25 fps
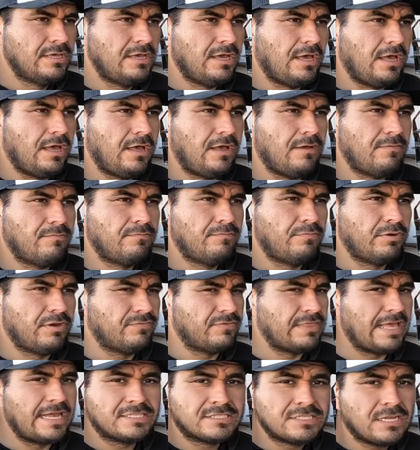Um, but
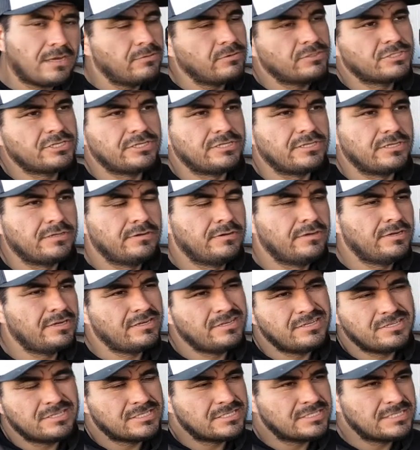if that's not what you're doing
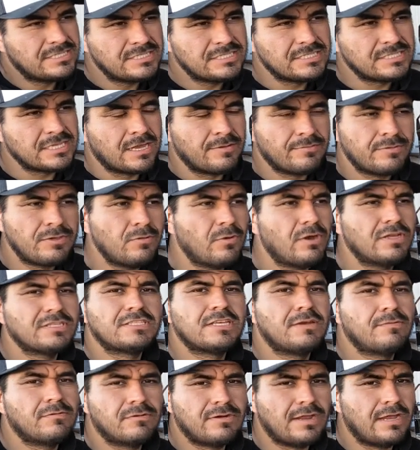and you just need something, you want
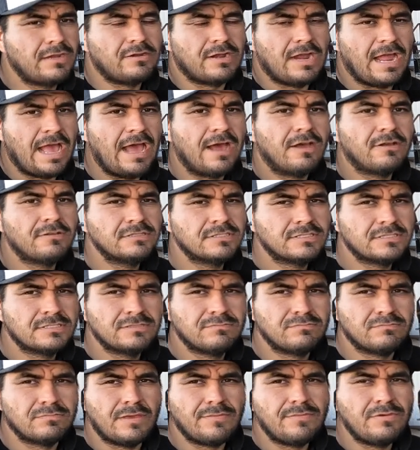something around your house,
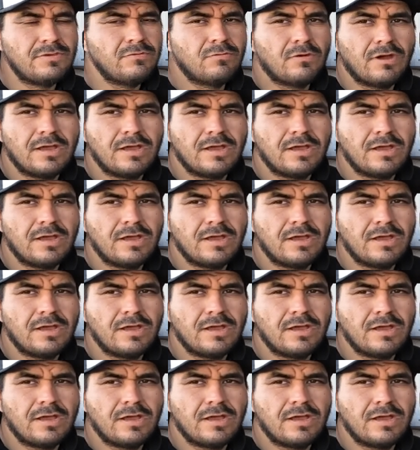maybe you